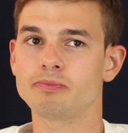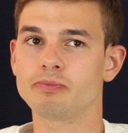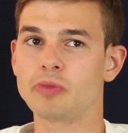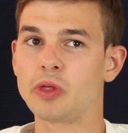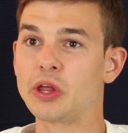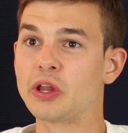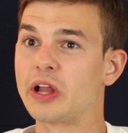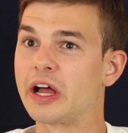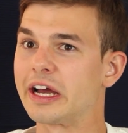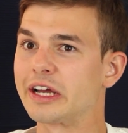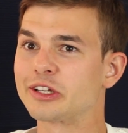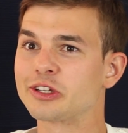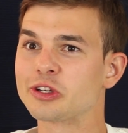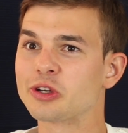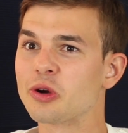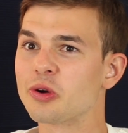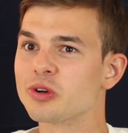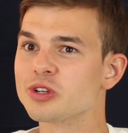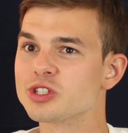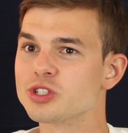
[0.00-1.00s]
they like to
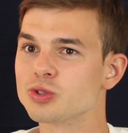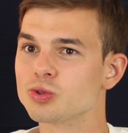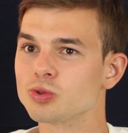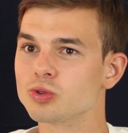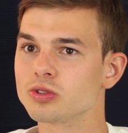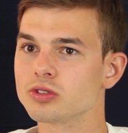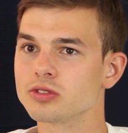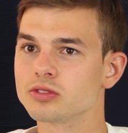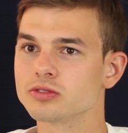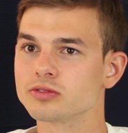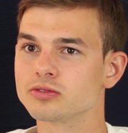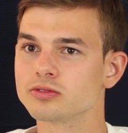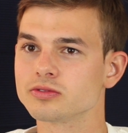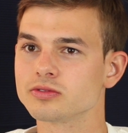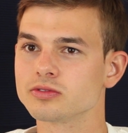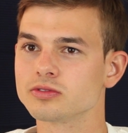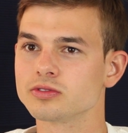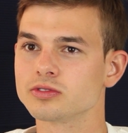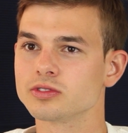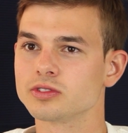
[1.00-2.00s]
go to school.
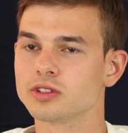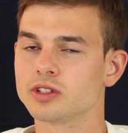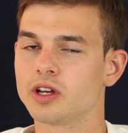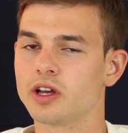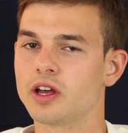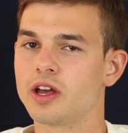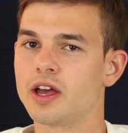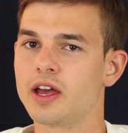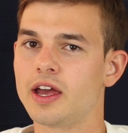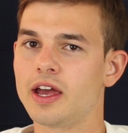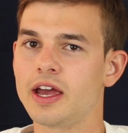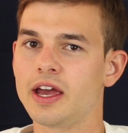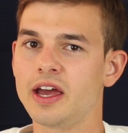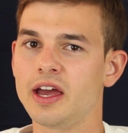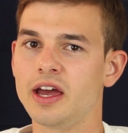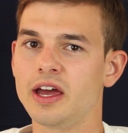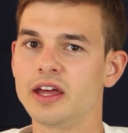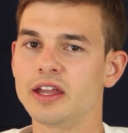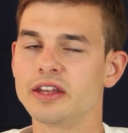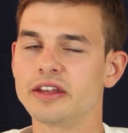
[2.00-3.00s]

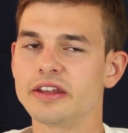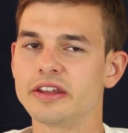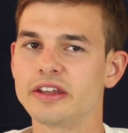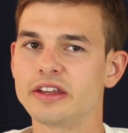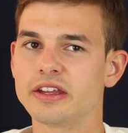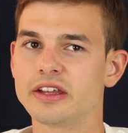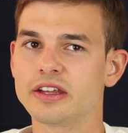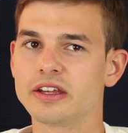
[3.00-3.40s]
And